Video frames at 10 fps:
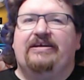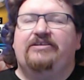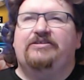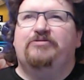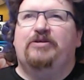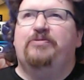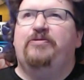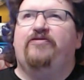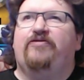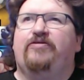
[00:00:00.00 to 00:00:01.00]
that as well
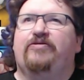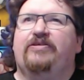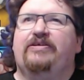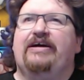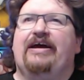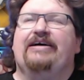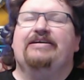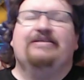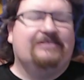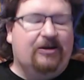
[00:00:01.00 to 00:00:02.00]
before
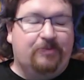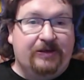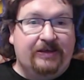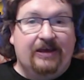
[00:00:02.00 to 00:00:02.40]
stopping.